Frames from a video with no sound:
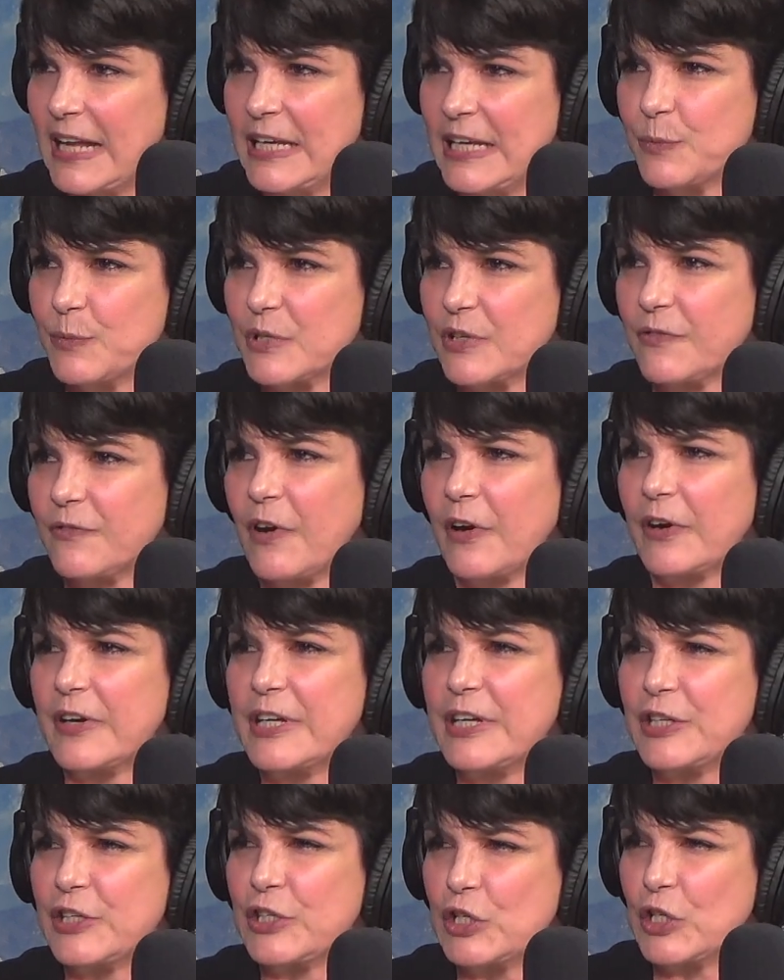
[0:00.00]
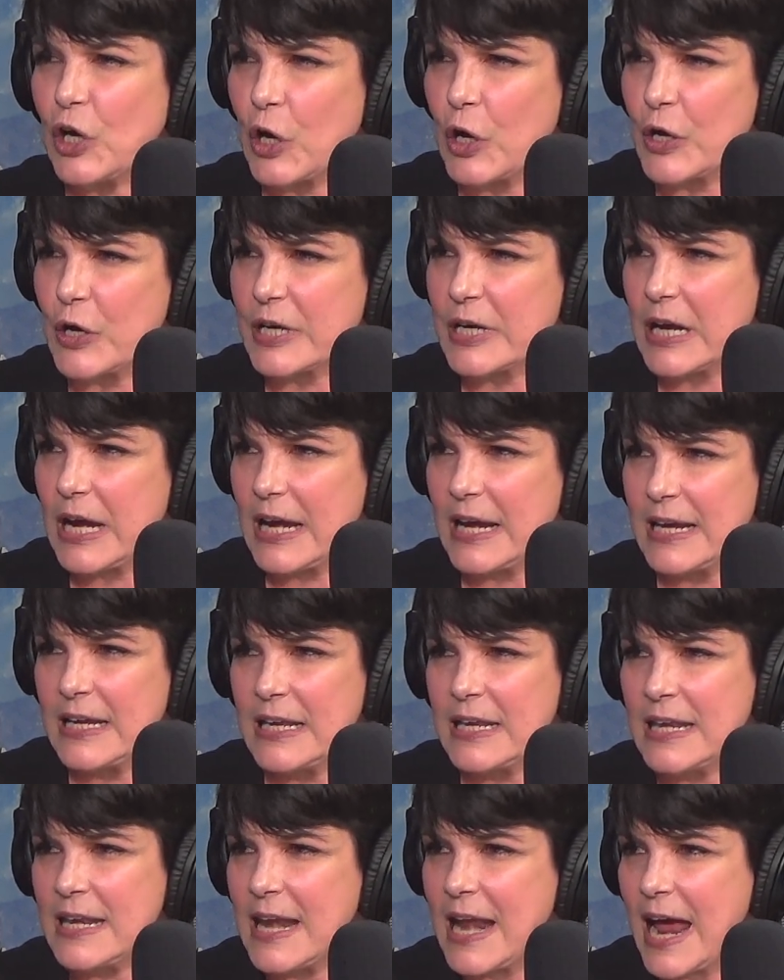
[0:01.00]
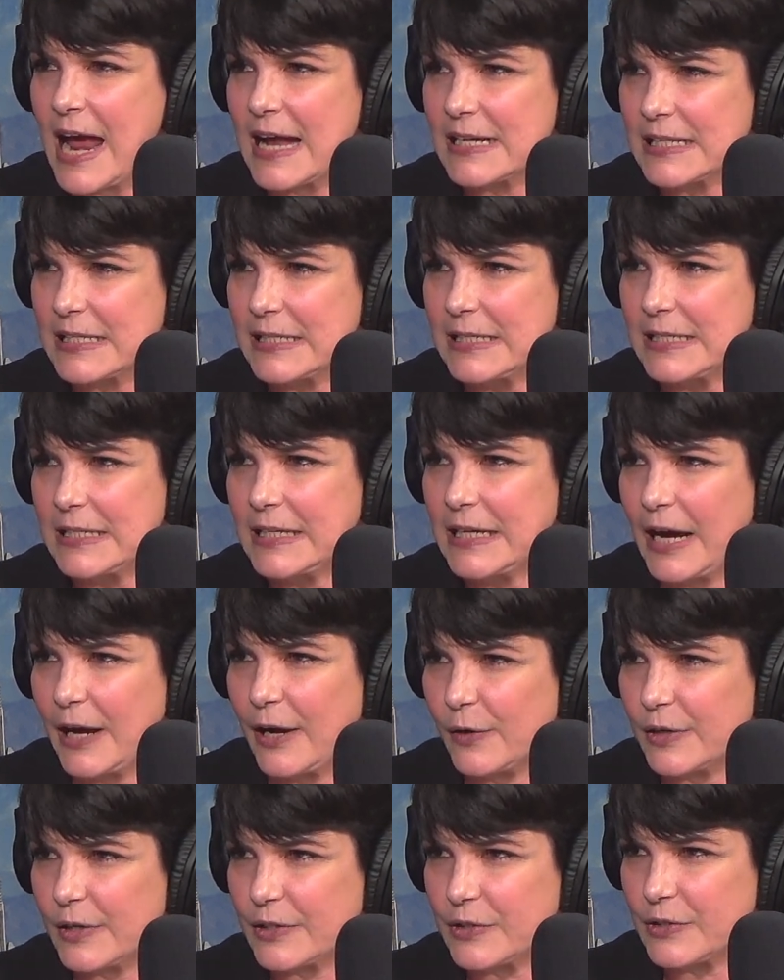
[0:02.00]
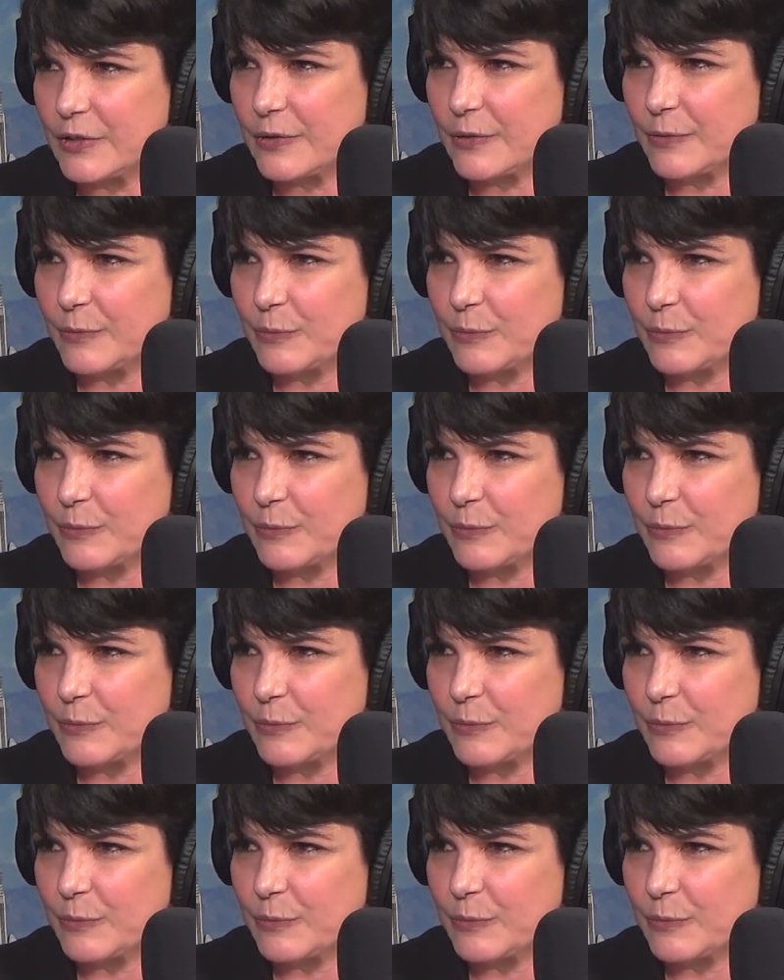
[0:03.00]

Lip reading: And he was a very dark and nasty character.